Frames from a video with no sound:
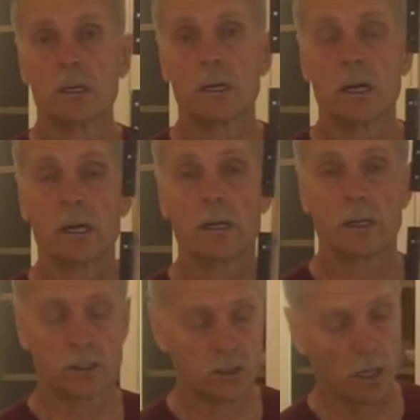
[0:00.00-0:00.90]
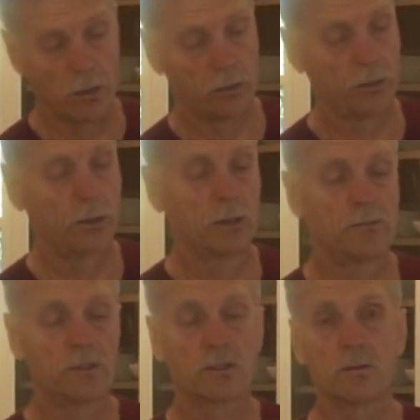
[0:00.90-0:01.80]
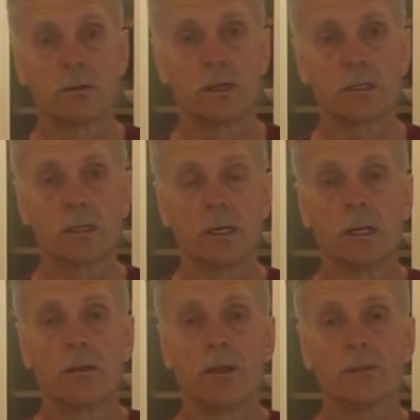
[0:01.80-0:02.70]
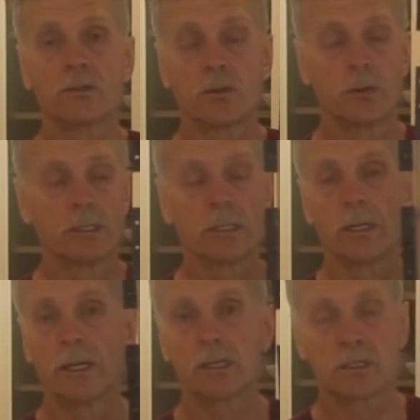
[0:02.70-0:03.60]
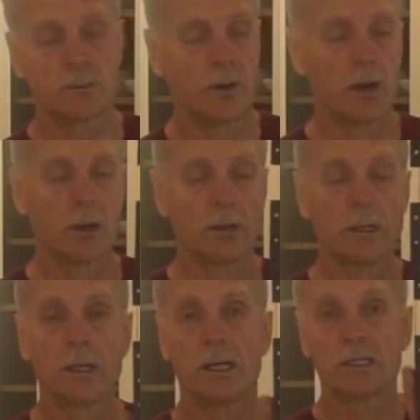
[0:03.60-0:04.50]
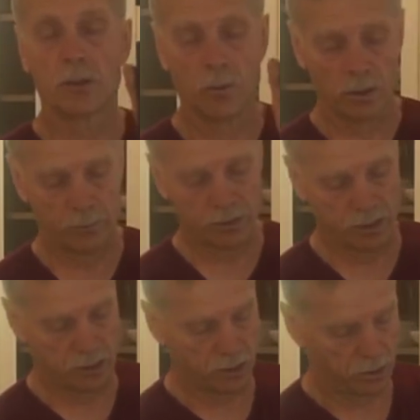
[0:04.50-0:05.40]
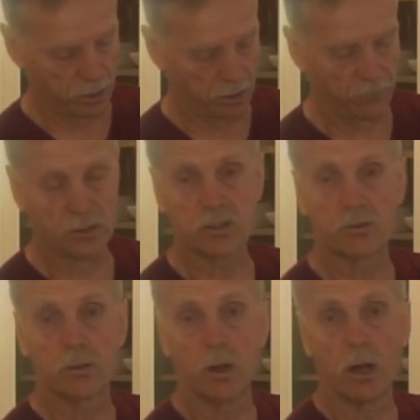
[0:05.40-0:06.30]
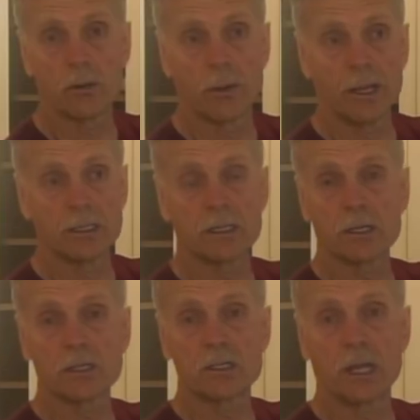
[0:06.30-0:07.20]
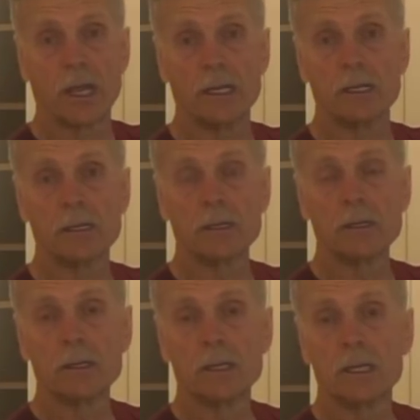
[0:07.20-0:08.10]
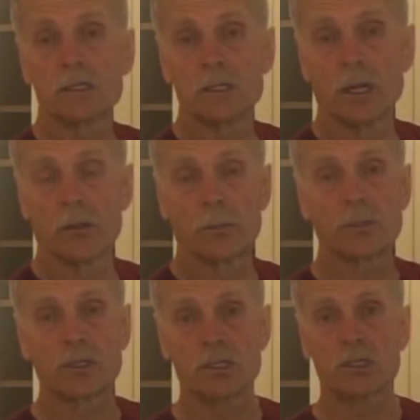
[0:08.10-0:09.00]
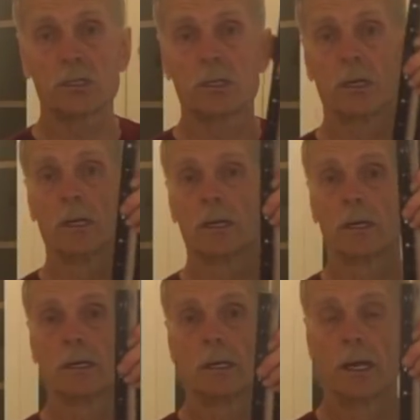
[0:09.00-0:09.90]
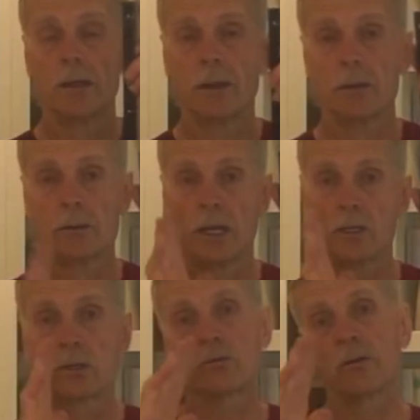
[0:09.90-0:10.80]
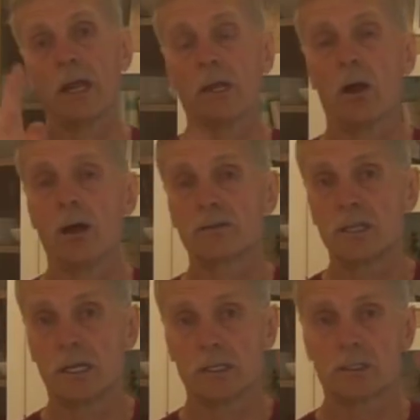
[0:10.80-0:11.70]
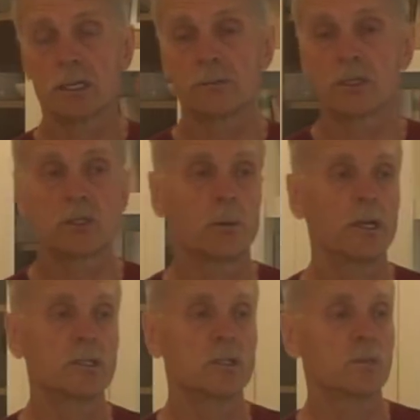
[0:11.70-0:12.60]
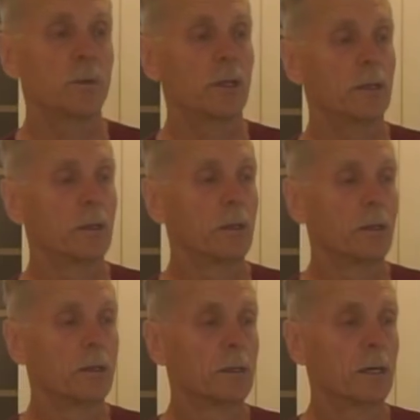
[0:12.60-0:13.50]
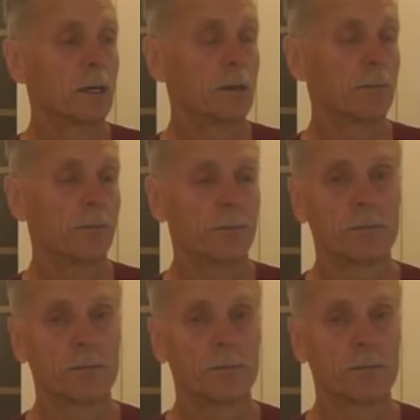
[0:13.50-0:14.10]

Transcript: like you saw earlier, if you screw this thumb screw in until it hits the bar, it's at one position, and if you screw it all the way in until it's tight, it's another position, and that could create offset in some situations. But I'm